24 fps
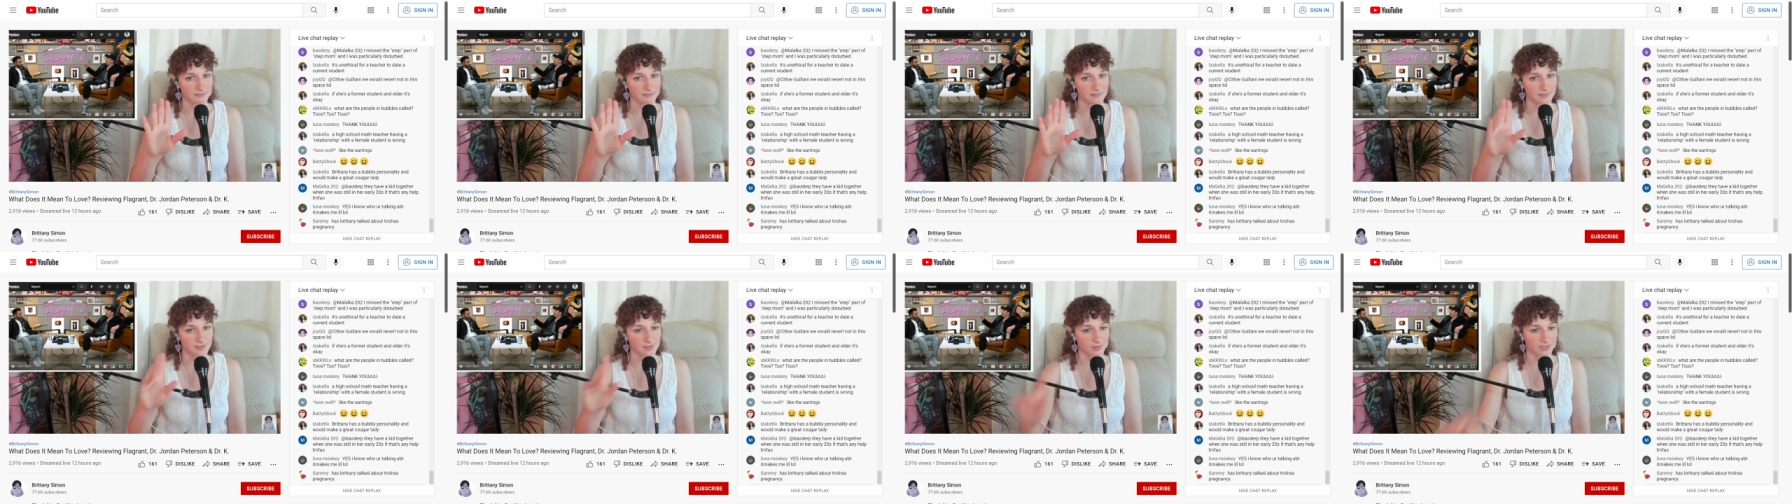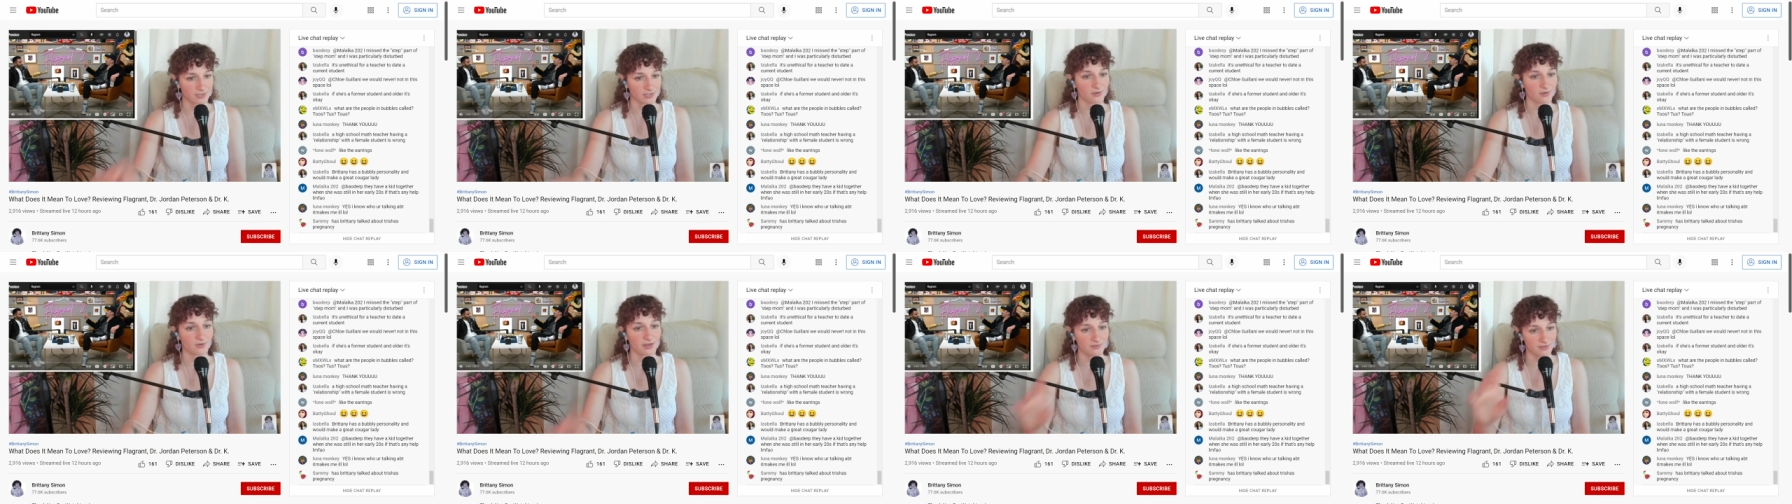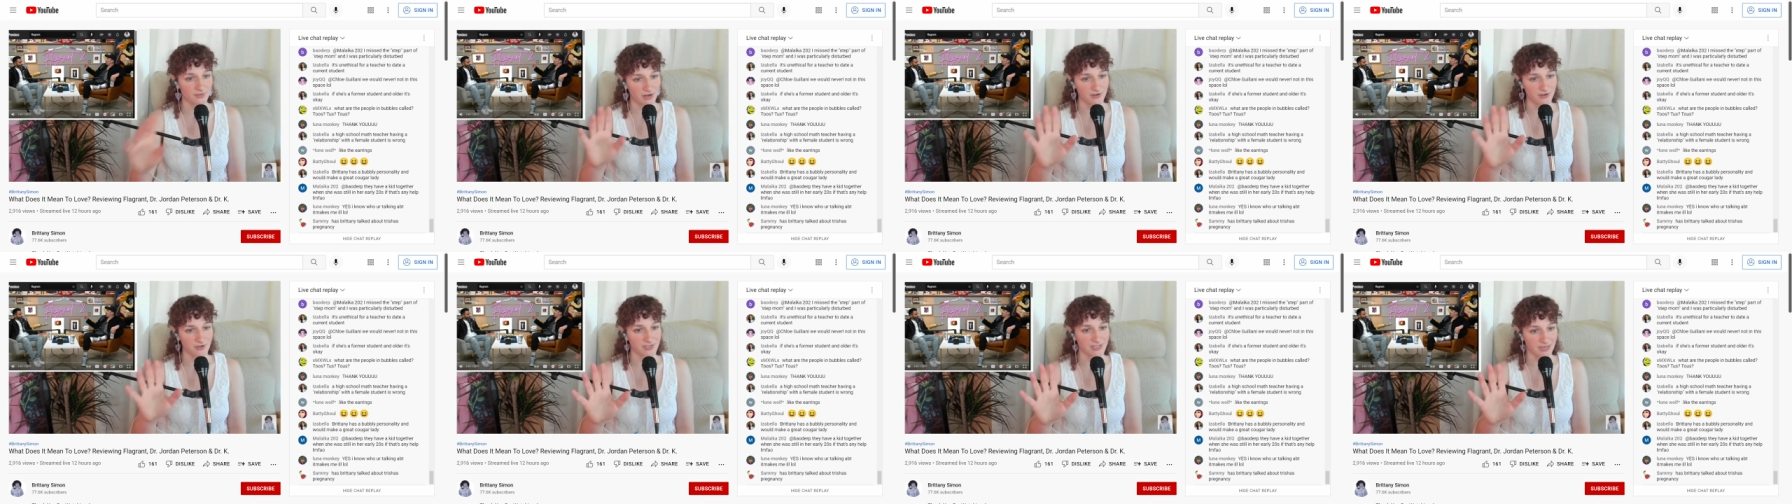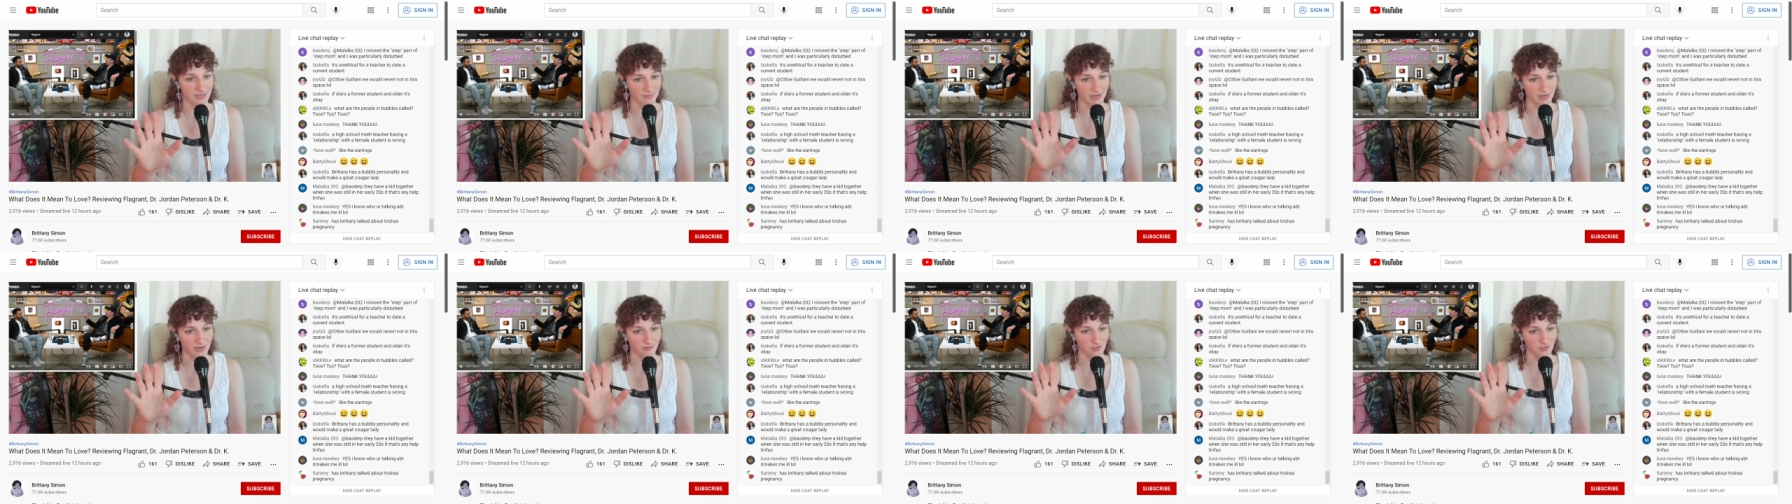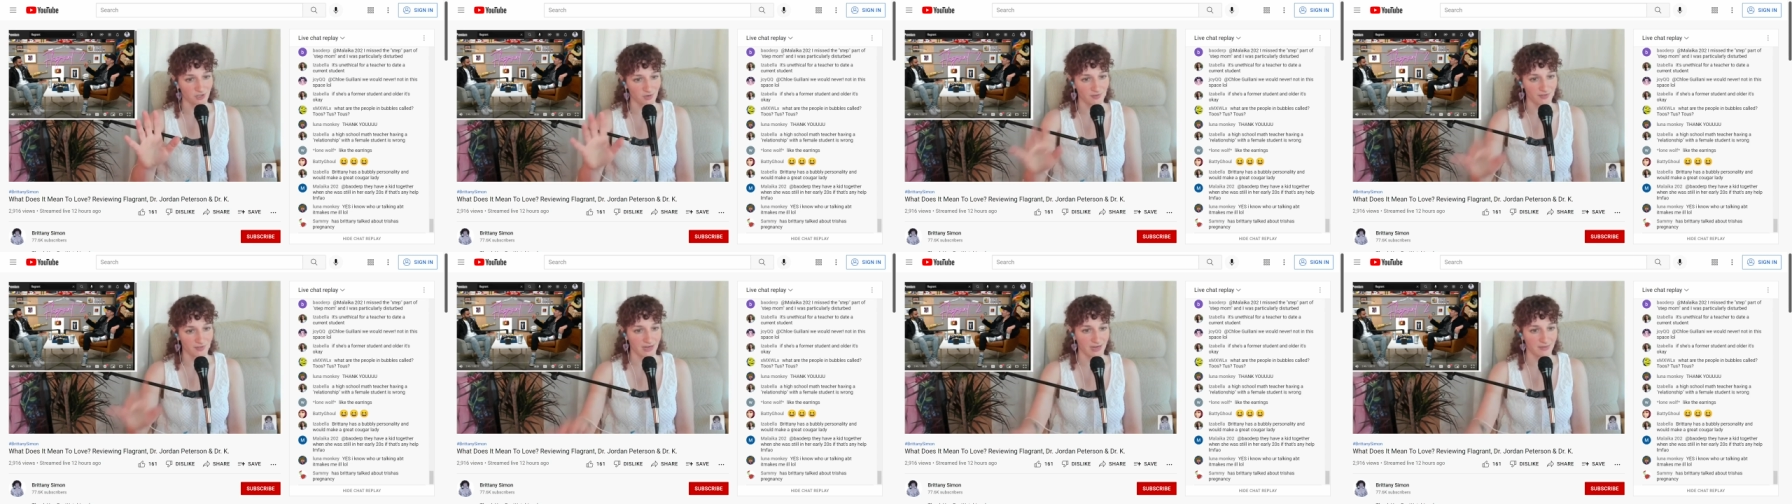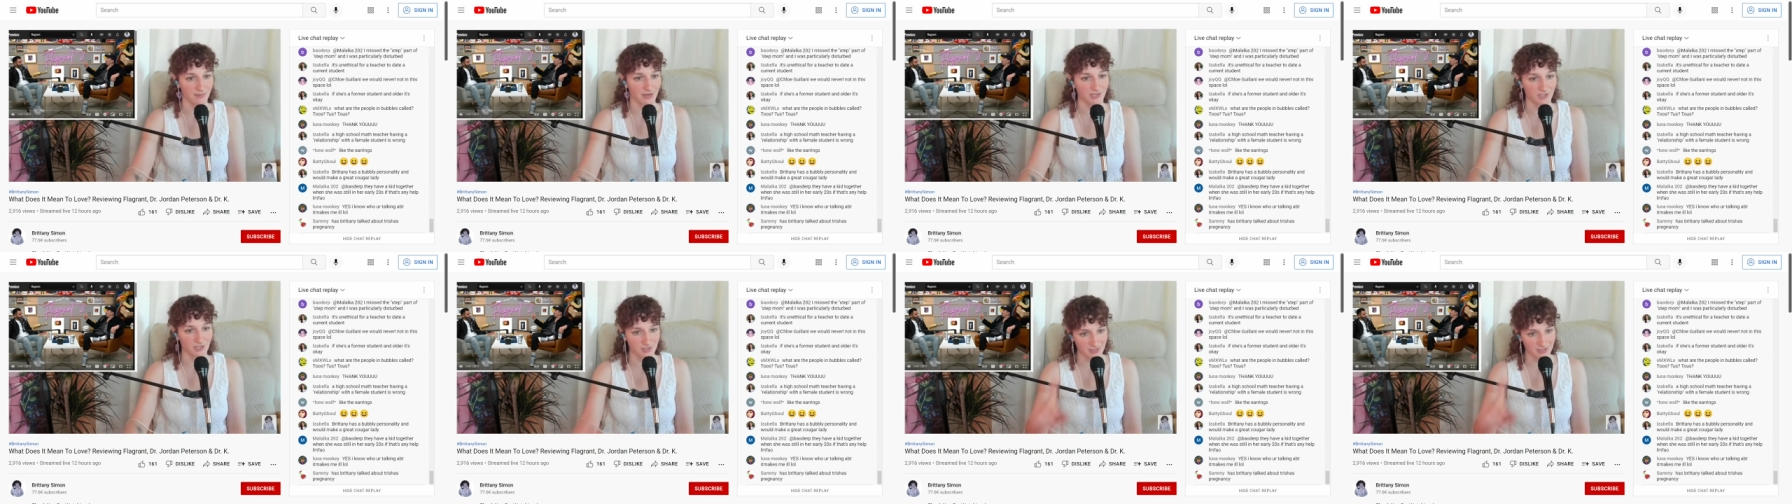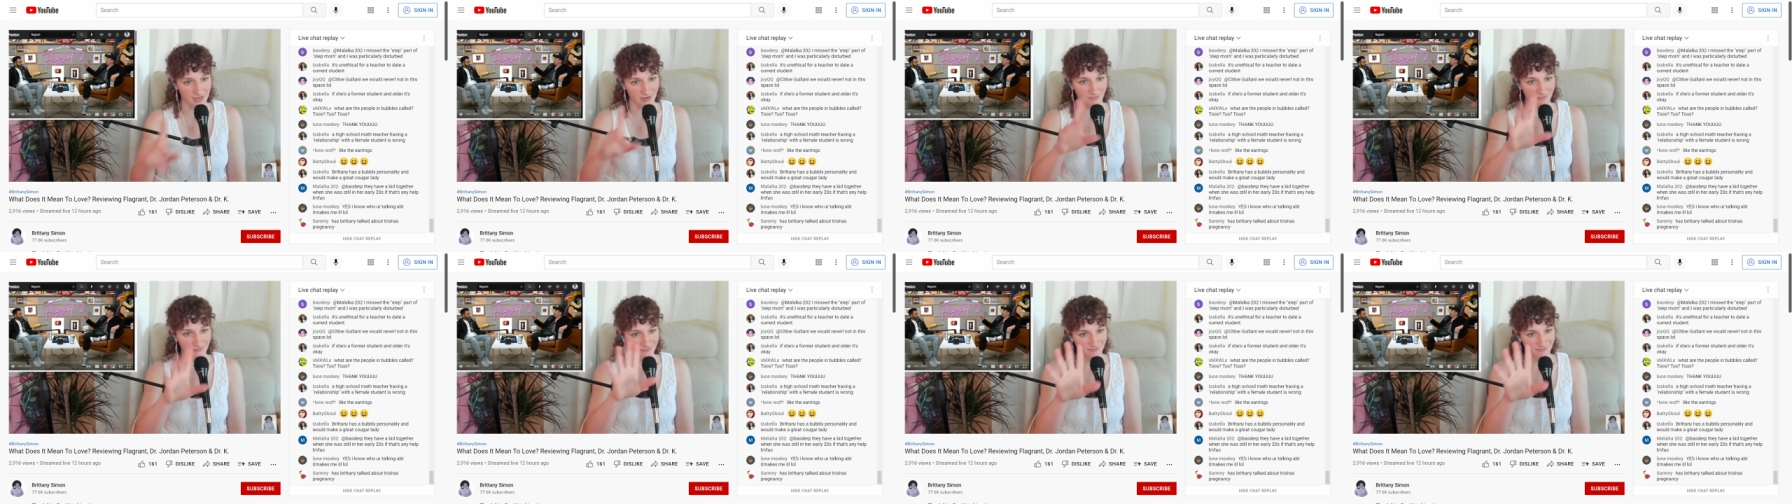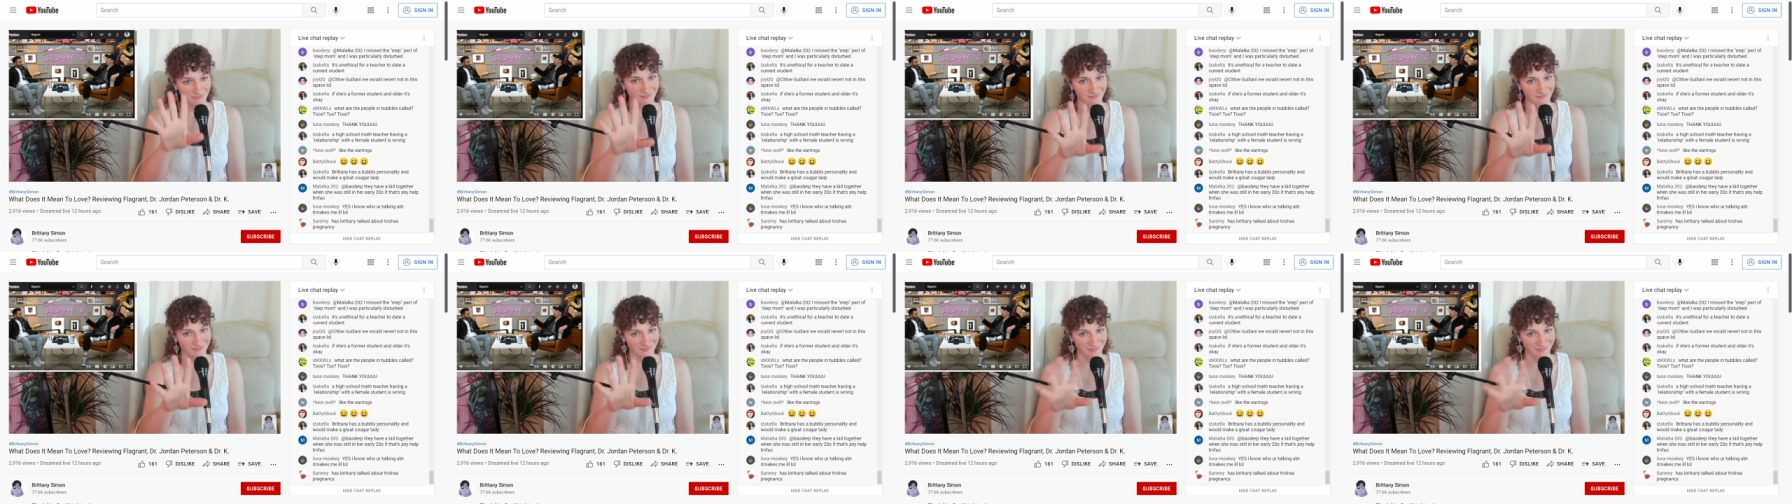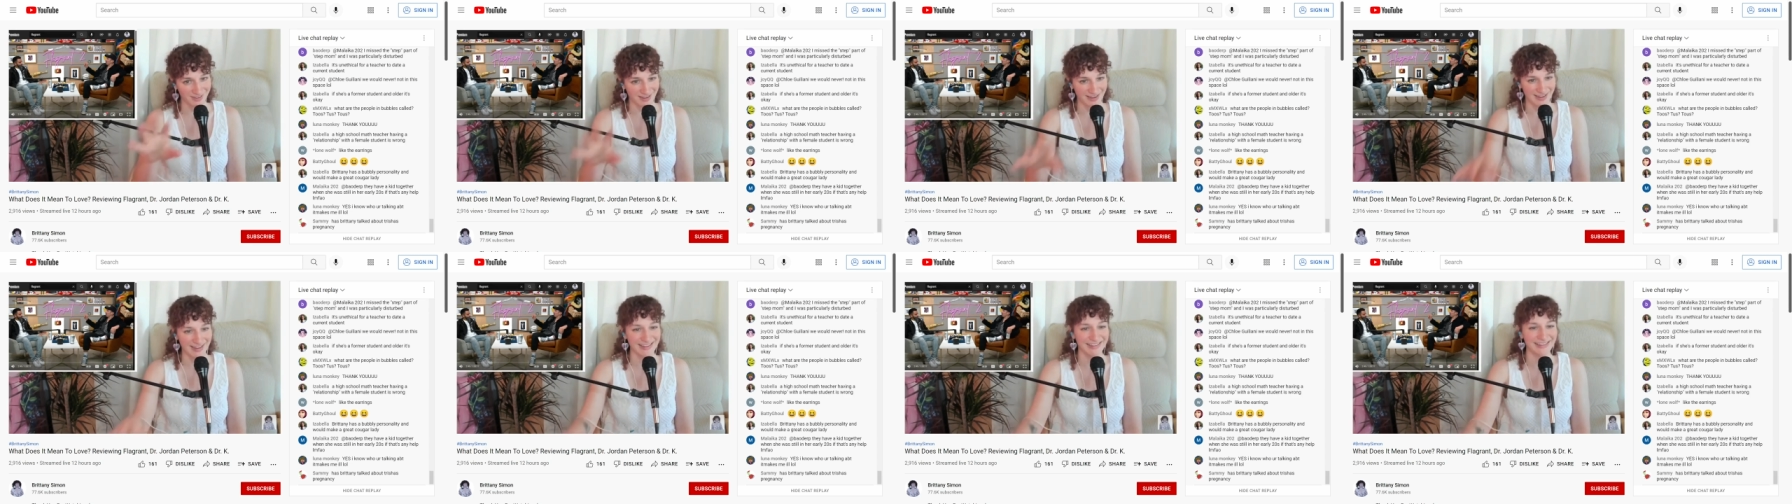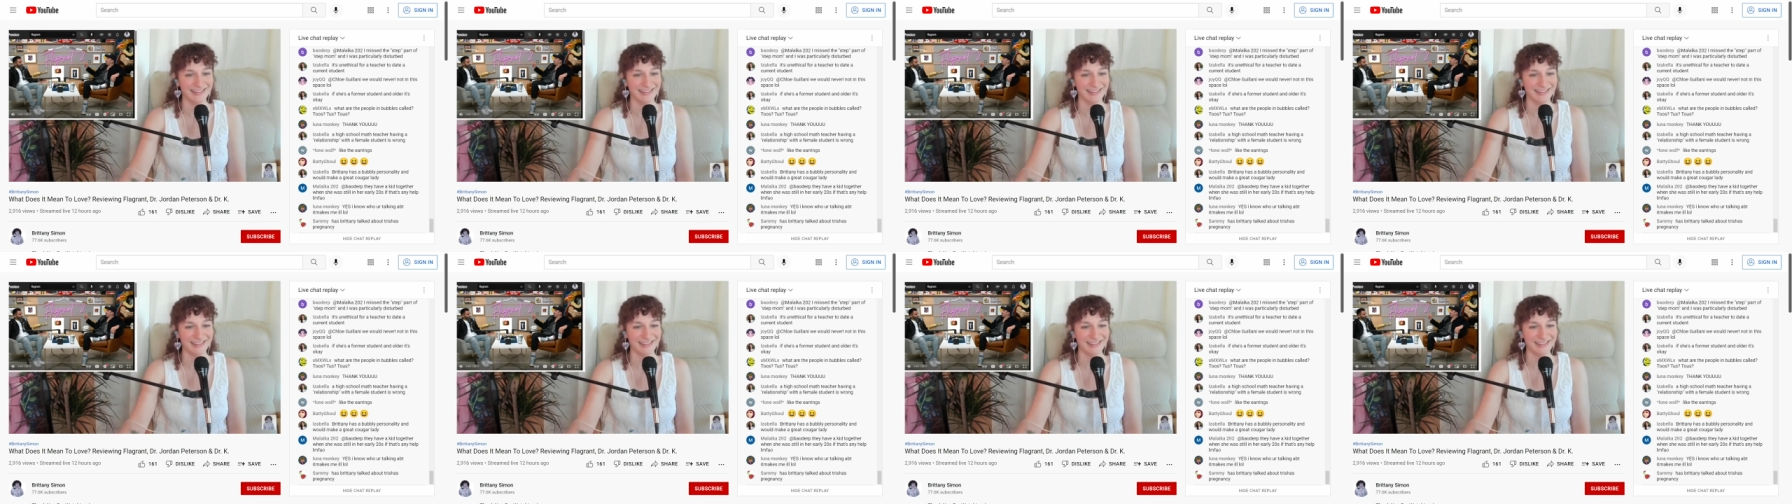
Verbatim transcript: So I don't even understand my own joke that I made just now. Okay.